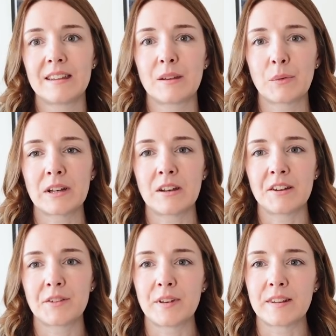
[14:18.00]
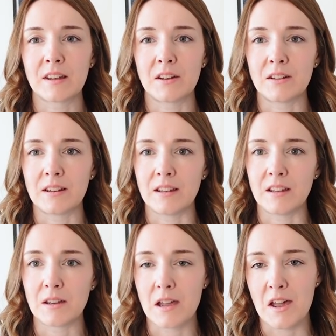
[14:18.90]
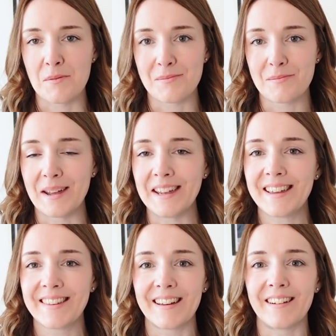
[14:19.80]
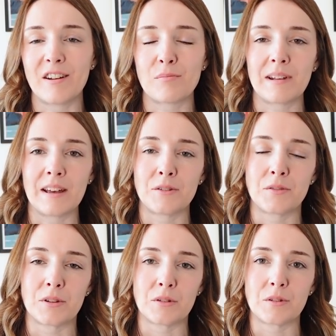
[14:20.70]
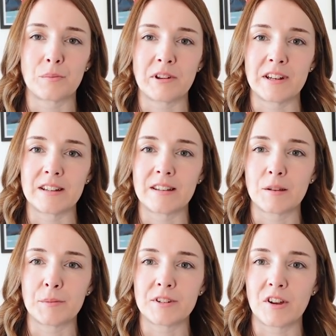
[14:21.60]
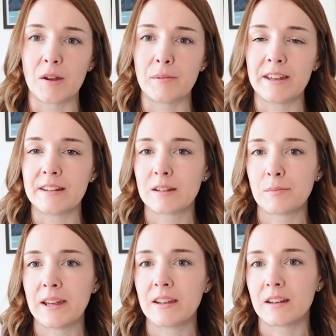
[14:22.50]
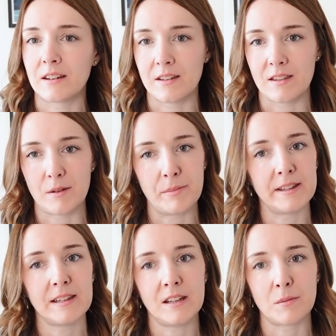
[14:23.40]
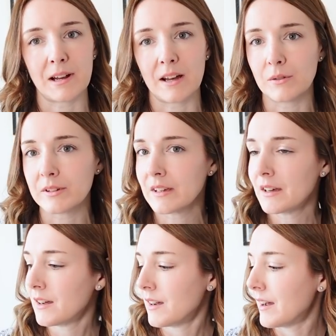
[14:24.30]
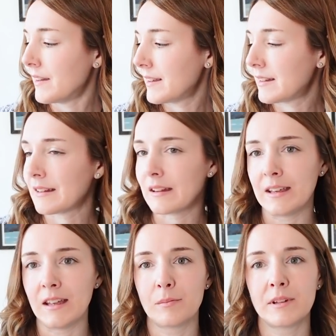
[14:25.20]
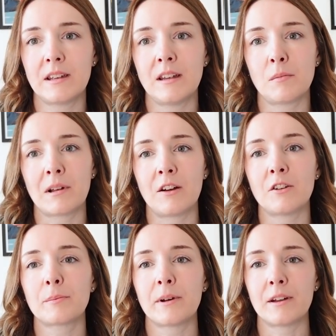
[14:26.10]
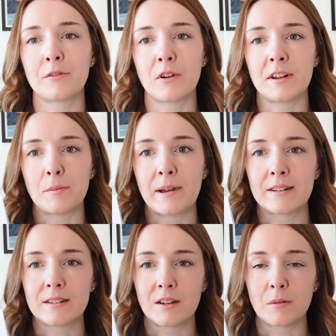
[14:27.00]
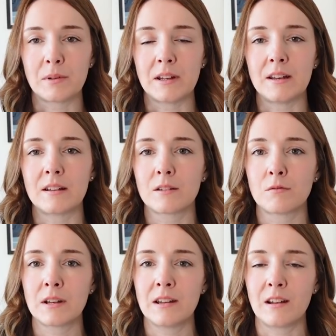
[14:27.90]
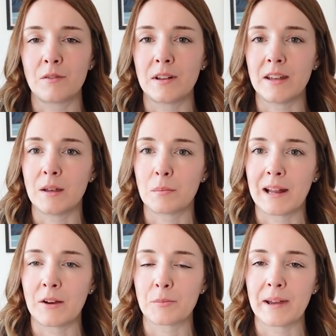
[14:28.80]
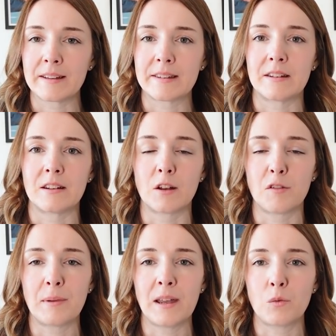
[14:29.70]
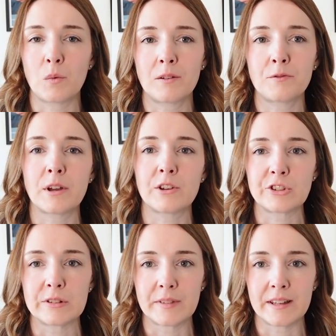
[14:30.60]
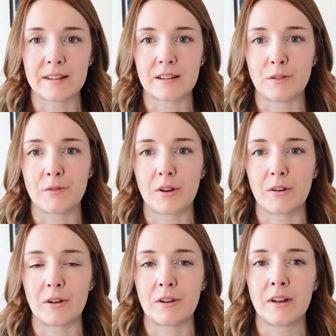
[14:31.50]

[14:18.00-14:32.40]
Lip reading: So one last viscosey make that I have planned for sort of spring and summertime is to make another patina blouse. And this is the Patina Blouse by Friday Pattern Company. It's a really lovely blouse pattern, and I've made one version of this so far.